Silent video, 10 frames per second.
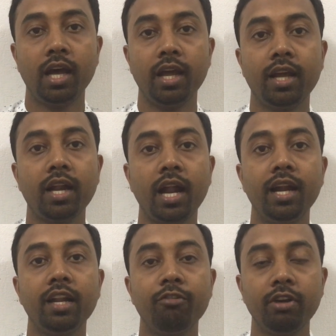I can
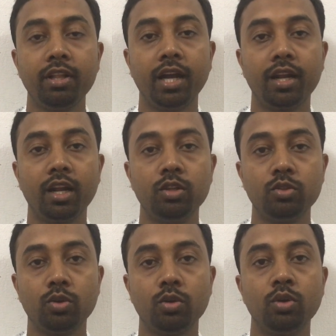identify that
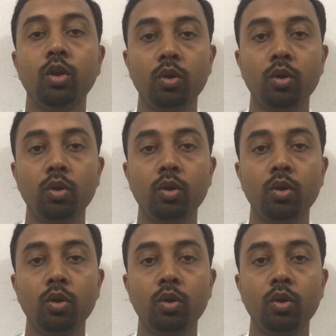also.